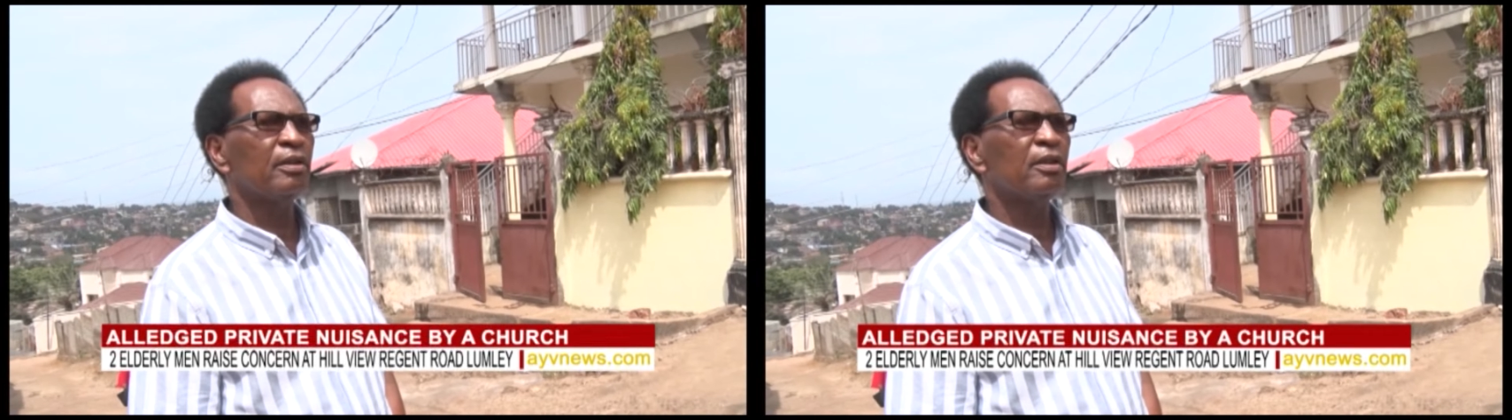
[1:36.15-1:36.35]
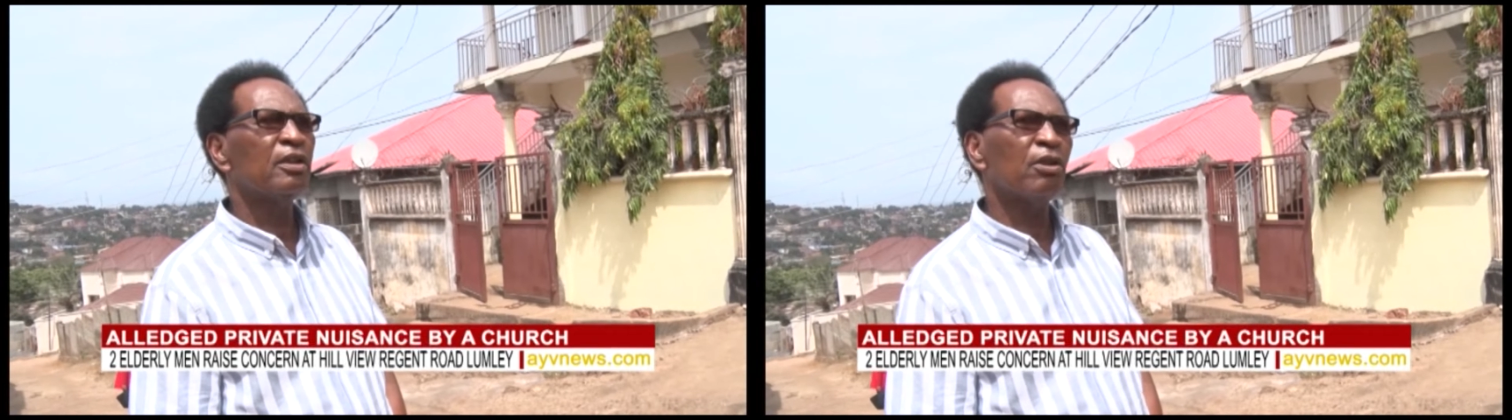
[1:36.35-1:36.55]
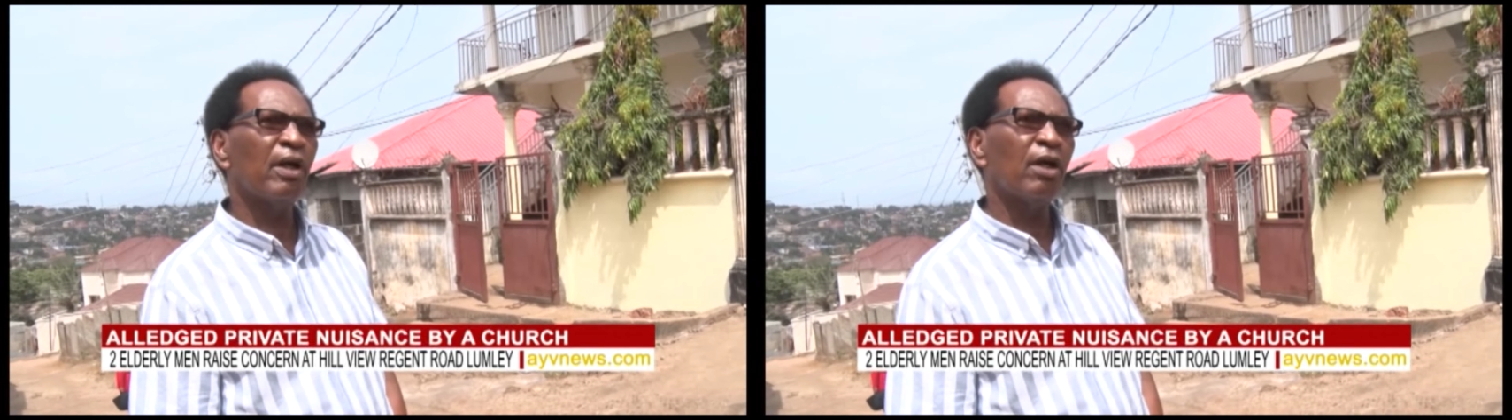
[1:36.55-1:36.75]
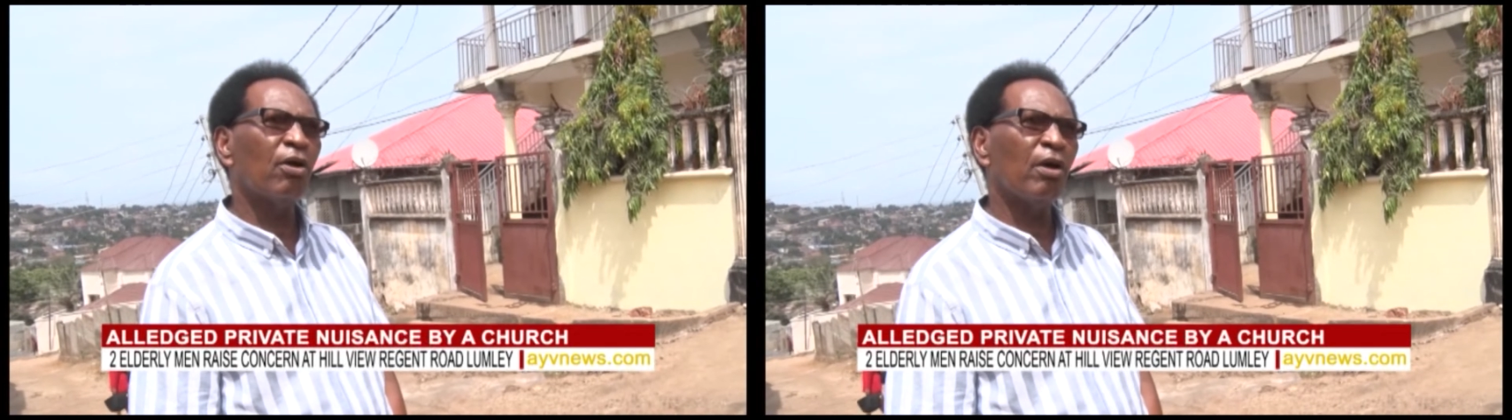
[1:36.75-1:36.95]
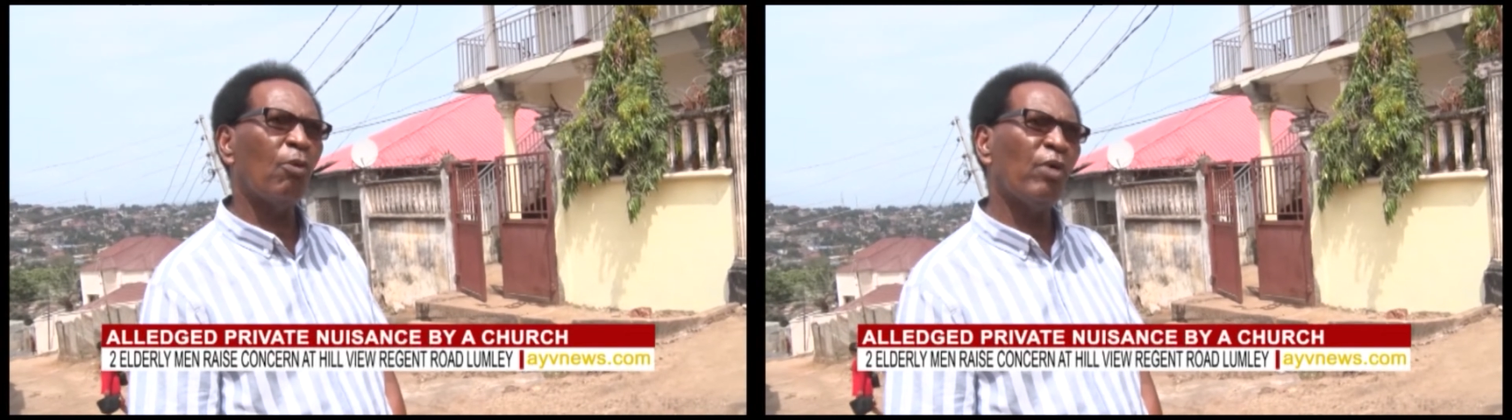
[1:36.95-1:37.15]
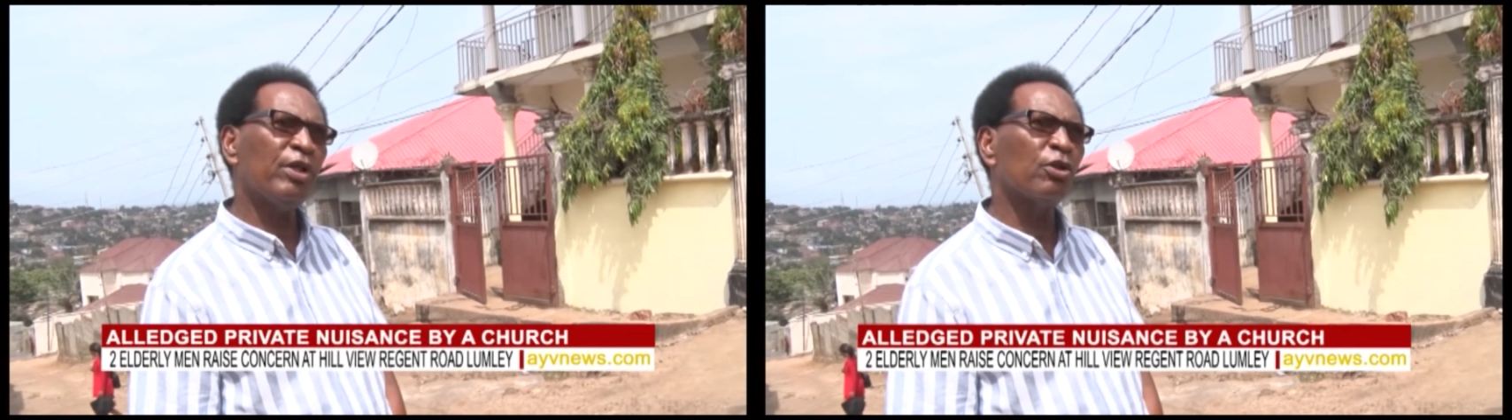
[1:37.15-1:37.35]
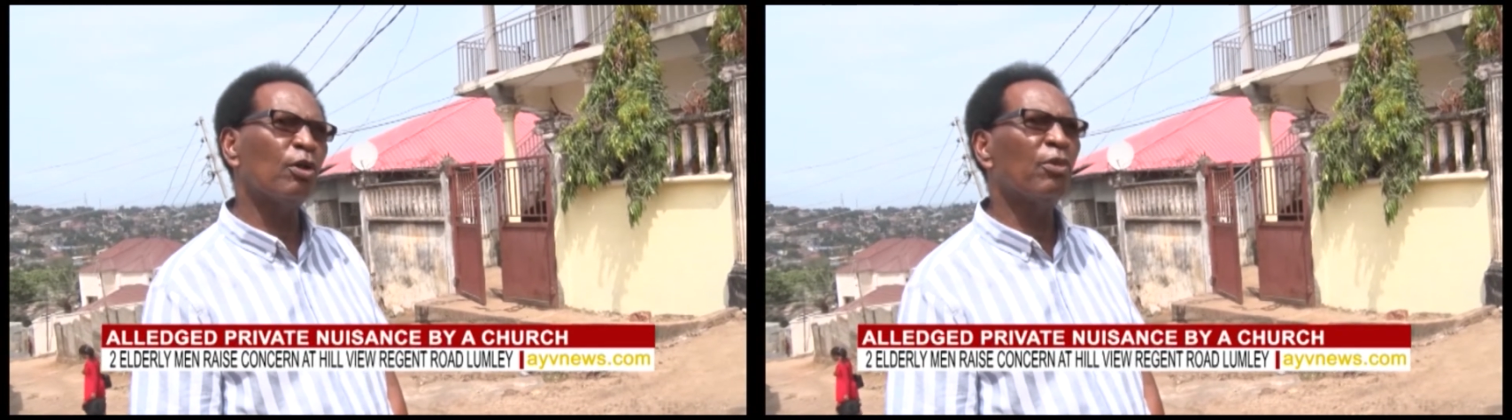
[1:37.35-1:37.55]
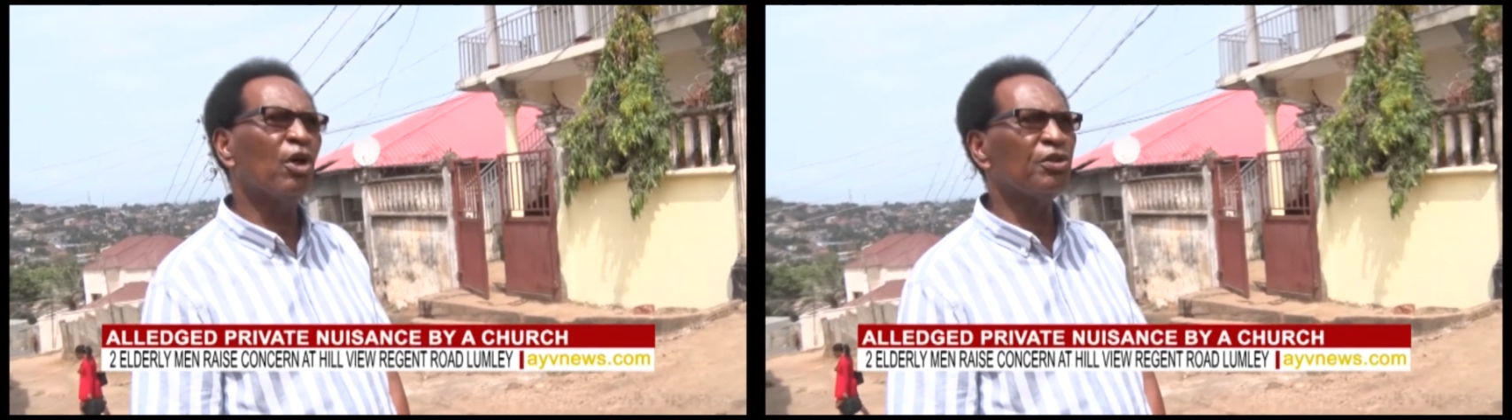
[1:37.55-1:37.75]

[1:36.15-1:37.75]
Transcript: So I went home, got